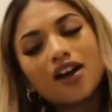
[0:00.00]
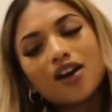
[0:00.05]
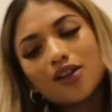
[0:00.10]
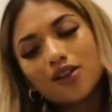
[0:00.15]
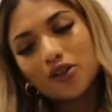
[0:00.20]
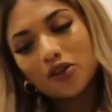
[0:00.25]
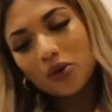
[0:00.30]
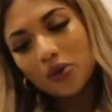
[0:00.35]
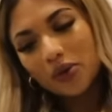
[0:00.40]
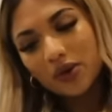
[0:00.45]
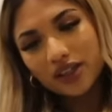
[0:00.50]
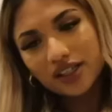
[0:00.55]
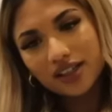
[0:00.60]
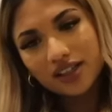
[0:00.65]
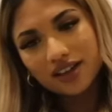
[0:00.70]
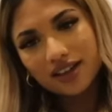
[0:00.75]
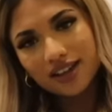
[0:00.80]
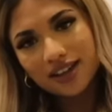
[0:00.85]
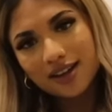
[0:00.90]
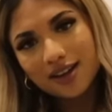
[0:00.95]
so we went to
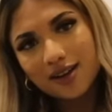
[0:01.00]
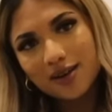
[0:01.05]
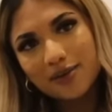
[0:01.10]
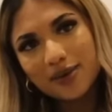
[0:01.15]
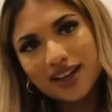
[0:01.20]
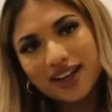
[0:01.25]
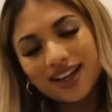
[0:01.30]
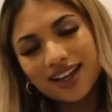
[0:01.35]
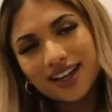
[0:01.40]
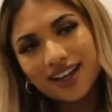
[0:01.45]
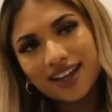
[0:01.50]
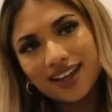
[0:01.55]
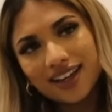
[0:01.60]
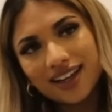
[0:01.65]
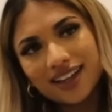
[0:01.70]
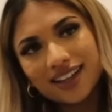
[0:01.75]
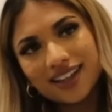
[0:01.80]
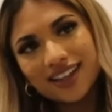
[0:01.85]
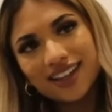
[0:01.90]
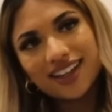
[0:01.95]
the club,
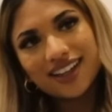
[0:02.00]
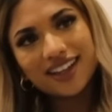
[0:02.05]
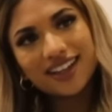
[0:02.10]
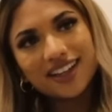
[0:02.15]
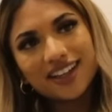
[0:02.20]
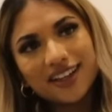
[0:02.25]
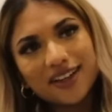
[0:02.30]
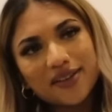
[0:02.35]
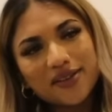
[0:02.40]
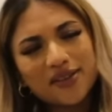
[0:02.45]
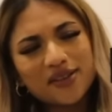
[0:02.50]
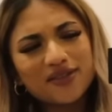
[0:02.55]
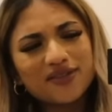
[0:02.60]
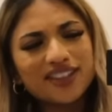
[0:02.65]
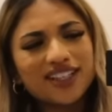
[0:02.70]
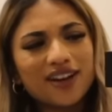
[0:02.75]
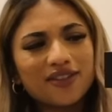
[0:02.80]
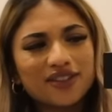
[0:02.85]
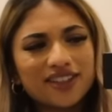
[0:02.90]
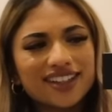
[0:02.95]
and it was
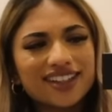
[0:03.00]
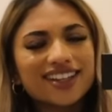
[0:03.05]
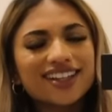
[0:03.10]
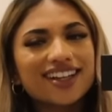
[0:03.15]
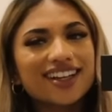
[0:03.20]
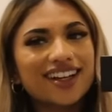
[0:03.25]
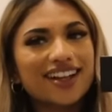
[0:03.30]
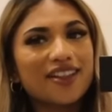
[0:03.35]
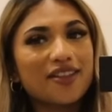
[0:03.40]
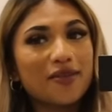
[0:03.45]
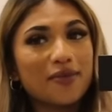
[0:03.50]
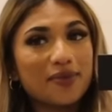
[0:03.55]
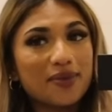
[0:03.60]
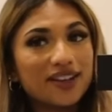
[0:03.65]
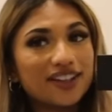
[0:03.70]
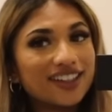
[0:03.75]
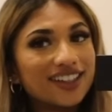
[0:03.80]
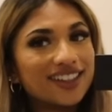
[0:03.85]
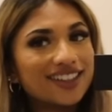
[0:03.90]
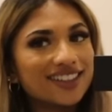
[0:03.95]
definitely an
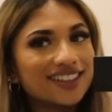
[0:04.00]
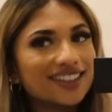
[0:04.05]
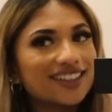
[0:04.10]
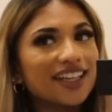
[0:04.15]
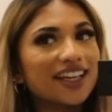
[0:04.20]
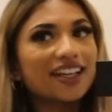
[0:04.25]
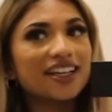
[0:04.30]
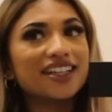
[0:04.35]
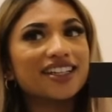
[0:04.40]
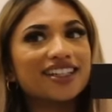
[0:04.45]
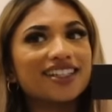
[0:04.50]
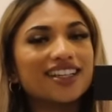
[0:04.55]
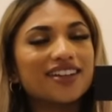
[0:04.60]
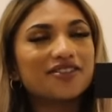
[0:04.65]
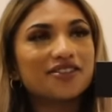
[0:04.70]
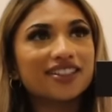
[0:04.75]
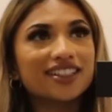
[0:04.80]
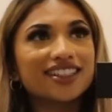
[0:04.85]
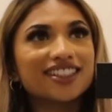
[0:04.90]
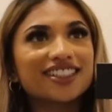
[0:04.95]
experience. I can
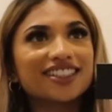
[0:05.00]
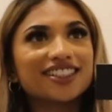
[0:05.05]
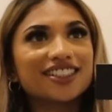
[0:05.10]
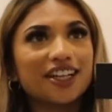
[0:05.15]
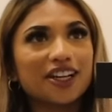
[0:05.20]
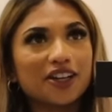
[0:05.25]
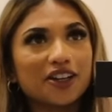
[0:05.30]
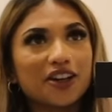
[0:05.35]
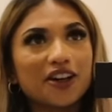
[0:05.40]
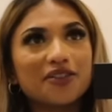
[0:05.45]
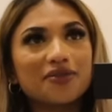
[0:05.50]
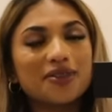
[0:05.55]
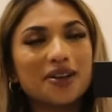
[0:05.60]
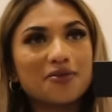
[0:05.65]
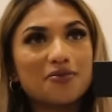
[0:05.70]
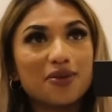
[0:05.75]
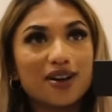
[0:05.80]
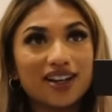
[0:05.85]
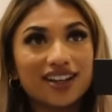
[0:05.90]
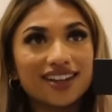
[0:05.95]
definitely check it off my
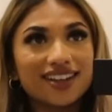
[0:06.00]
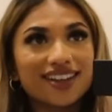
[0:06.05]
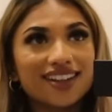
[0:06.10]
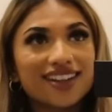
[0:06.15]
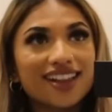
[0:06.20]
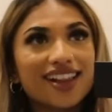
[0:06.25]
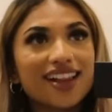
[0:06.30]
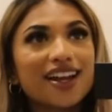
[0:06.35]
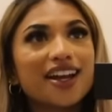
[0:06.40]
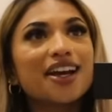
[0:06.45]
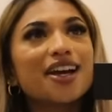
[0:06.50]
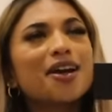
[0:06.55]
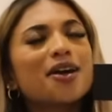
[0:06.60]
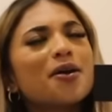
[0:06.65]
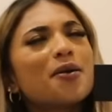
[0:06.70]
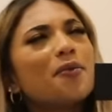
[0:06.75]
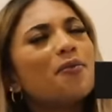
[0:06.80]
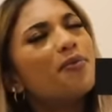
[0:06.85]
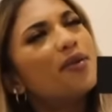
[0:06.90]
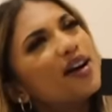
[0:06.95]
bucket list.
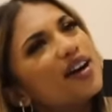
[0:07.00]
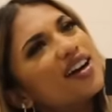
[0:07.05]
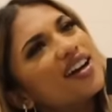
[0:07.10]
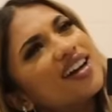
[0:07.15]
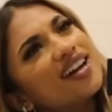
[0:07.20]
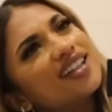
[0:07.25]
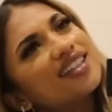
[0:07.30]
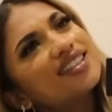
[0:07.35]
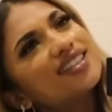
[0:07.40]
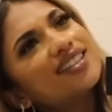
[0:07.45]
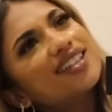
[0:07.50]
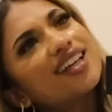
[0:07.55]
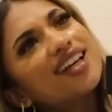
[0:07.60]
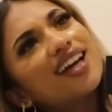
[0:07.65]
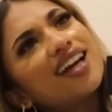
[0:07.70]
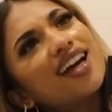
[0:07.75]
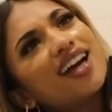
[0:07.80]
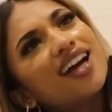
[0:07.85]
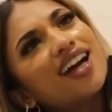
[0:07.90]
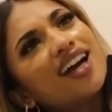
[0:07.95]
But
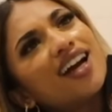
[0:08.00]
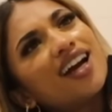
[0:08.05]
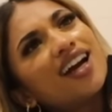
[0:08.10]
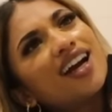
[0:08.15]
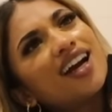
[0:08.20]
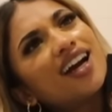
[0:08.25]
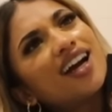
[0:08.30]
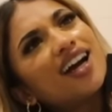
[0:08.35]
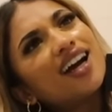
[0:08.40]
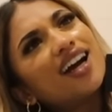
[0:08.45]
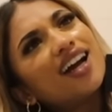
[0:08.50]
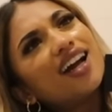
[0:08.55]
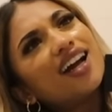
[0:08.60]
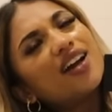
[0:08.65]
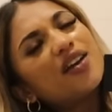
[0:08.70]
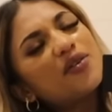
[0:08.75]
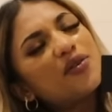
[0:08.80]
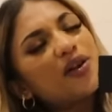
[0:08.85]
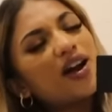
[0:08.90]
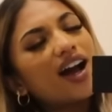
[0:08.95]

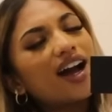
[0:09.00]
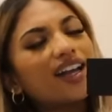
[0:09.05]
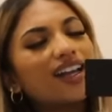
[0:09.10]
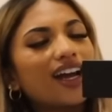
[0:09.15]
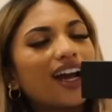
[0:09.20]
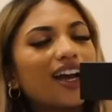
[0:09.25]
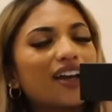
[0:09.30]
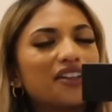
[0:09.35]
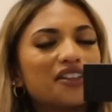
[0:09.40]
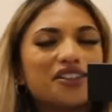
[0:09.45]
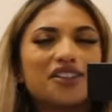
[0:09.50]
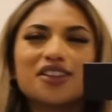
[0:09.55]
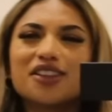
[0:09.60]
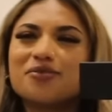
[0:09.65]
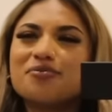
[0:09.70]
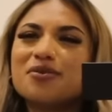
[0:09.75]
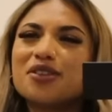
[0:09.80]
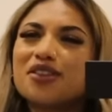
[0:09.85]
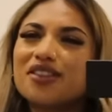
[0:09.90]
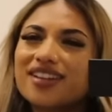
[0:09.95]
the
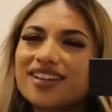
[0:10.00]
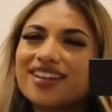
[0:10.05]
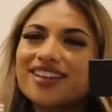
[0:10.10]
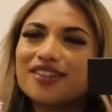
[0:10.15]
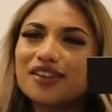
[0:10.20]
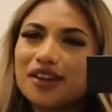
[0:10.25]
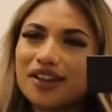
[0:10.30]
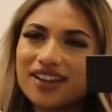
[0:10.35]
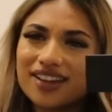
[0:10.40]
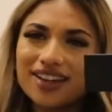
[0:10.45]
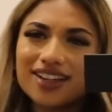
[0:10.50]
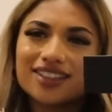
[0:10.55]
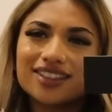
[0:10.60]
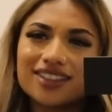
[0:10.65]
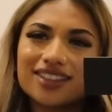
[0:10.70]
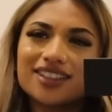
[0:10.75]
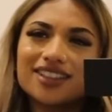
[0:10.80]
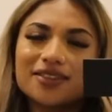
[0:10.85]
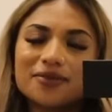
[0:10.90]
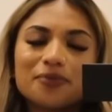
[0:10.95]
music you listen to at
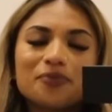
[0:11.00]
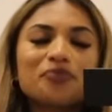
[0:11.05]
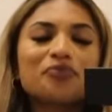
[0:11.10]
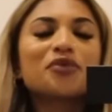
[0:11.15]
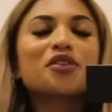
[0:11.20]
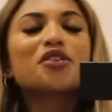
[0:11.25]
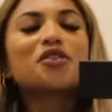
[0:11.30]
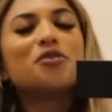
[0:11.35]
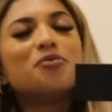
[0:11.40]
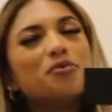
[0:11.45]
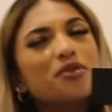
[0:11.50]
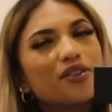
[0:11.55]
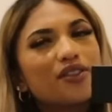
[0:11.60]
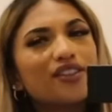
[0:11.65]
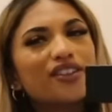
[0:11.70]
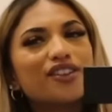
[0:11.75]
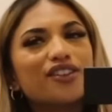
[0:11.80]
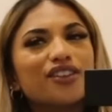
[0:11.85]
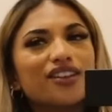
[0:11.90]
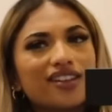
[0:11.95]

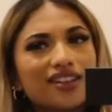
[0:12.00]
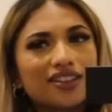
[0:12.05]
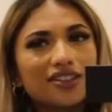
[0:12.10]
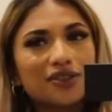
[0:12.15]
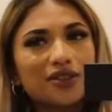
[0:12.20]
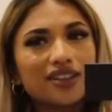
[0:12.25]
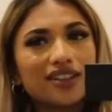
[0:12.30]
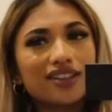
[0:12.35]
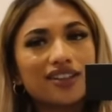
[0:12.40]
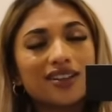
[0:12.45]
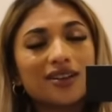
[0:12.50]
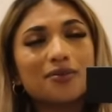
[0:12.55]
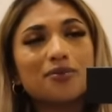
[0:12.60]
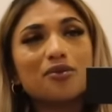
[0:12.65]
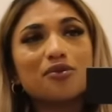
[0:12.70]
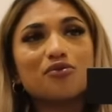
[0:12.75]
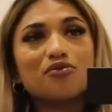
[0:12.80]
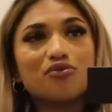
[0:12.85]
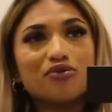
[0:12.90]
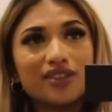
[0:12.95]
the club
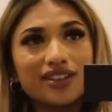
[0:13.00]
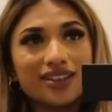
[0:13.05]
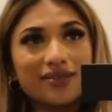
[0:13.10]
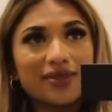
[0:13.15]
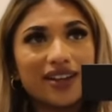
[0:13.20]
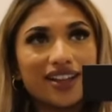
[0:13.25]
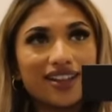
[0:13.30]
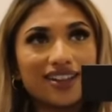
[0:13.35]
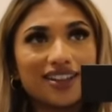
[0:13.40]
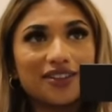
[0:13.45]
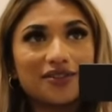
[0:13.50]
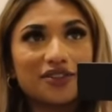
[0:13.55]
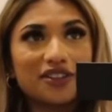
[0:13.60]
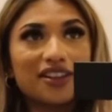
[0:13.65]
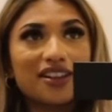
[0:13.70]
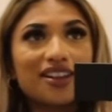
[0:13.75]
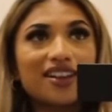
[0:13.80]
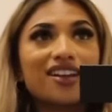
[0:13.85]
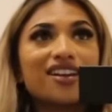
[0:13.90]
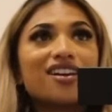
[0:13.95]
really makes a
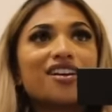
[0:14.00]
difference.